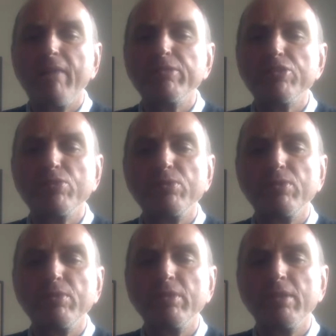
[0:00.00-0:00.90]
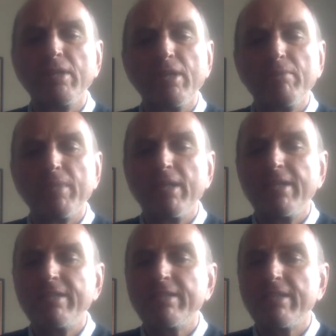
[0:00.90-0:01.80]
was sure, but I
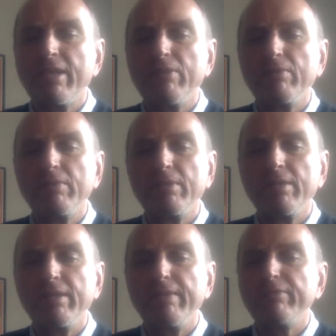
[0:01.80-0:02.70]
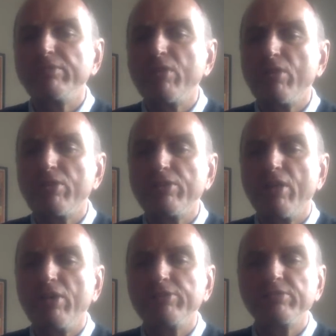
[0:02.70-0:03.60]
let it go. It was not good
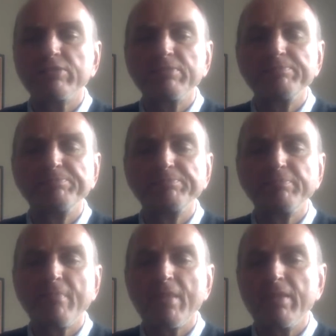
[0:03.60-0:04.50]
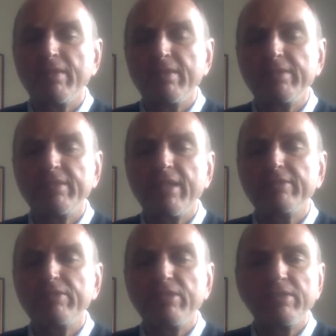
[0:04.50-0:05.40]
odds. These guys
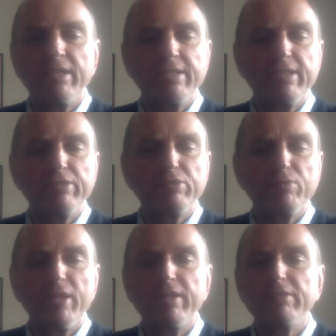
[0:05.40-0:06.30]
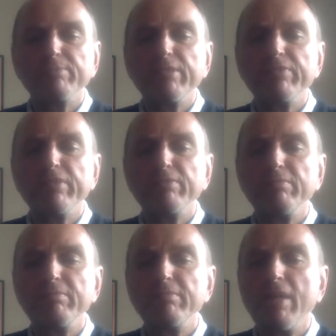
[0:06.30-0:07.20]
looked like they used to work at Smithfield
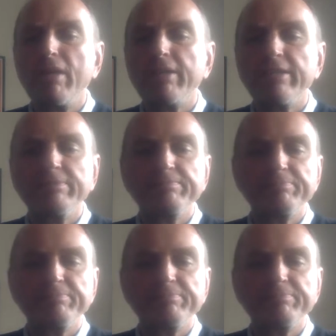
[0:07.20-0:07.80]
Market.